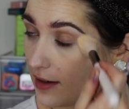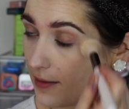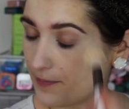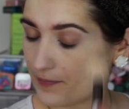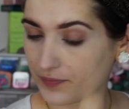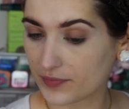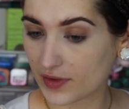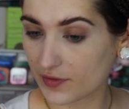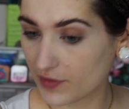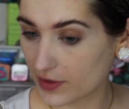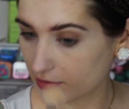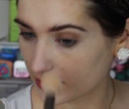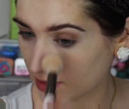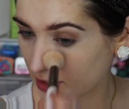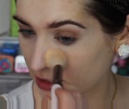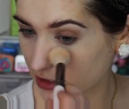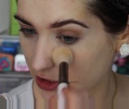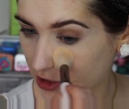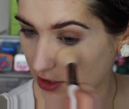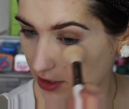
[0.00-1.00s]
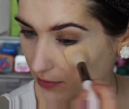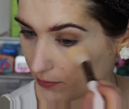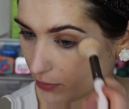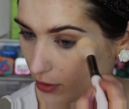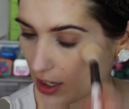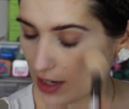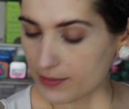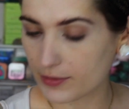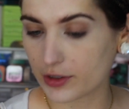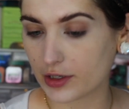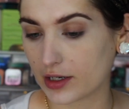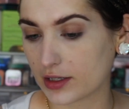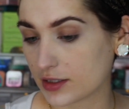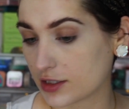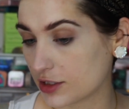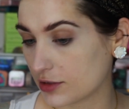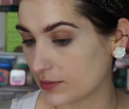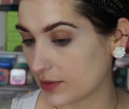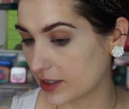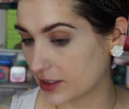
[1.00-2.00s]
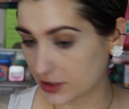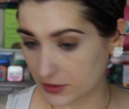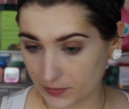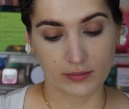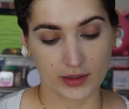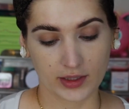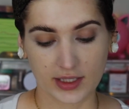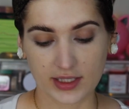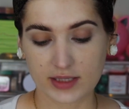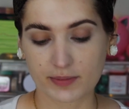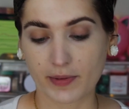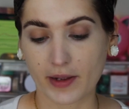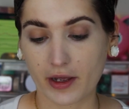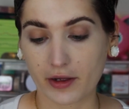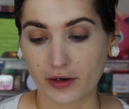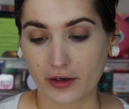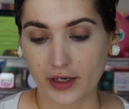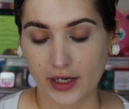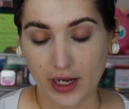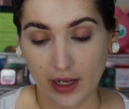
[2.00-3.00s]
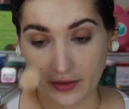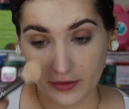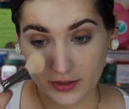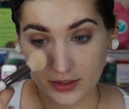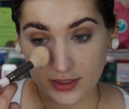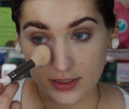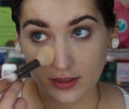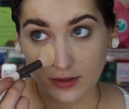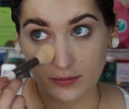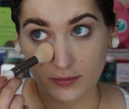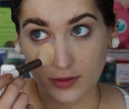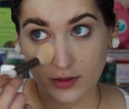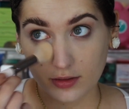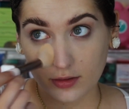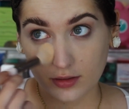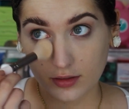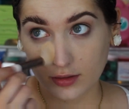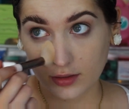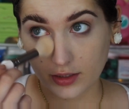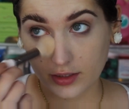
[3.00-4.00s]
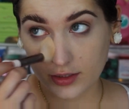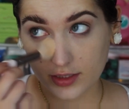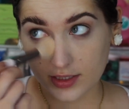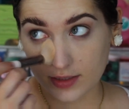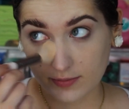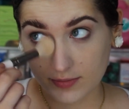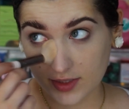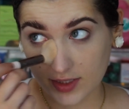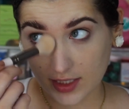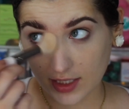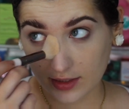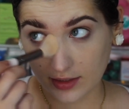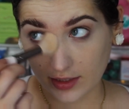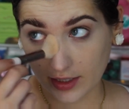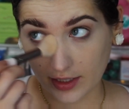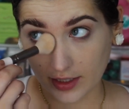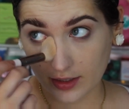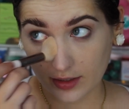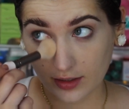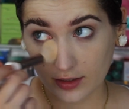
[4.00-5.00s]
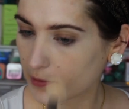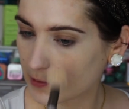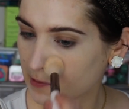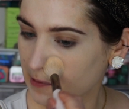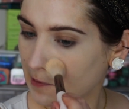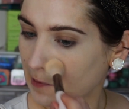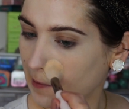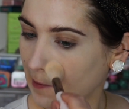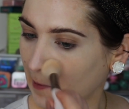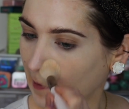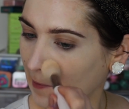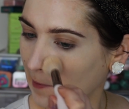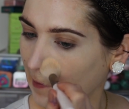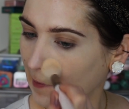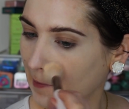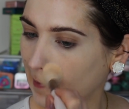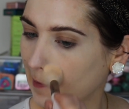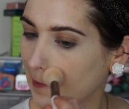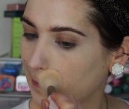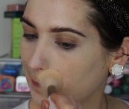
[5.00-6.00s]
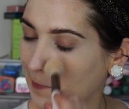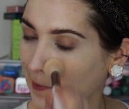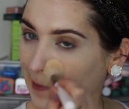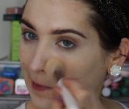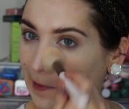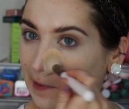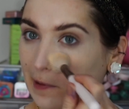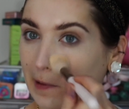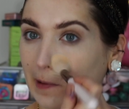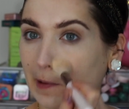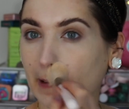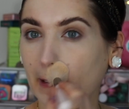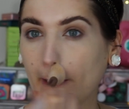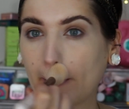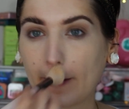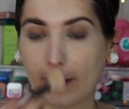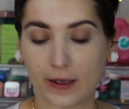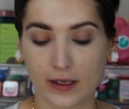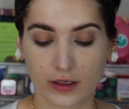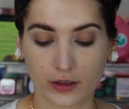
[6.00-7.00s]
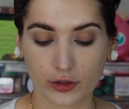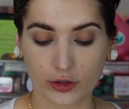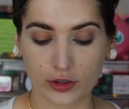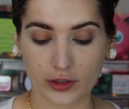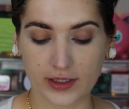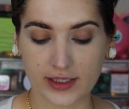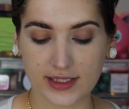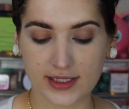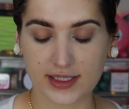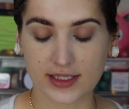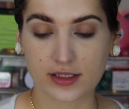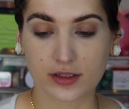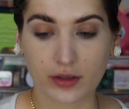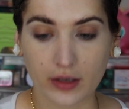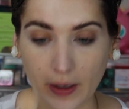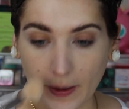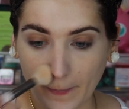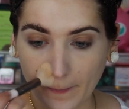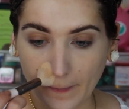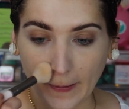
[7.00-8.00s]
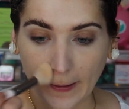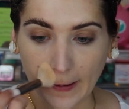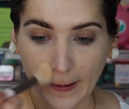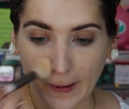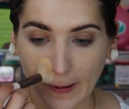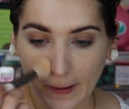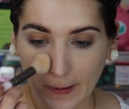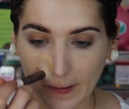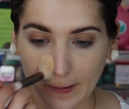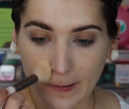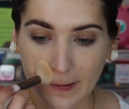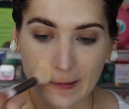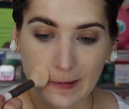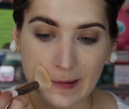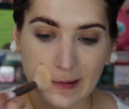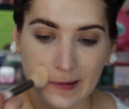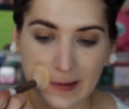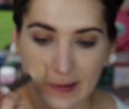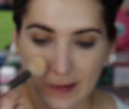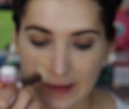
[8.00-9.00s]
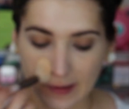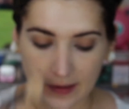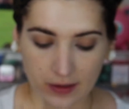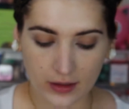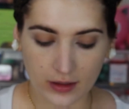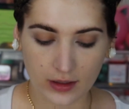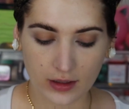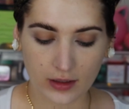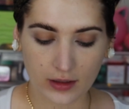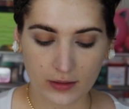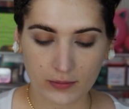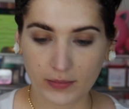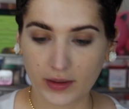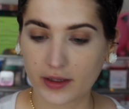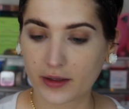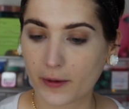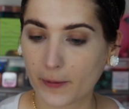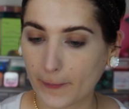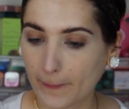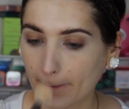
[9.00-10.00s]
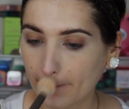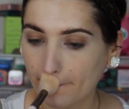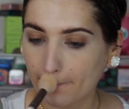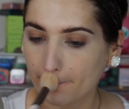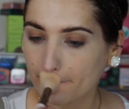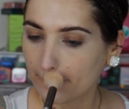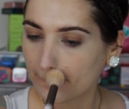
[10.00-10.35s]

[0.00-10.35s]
it. Foundation and primer, not too much. But this powder, yeah, there's some, there's some scent there. I'm just gonna kind of hit up my little creases around my nose, my little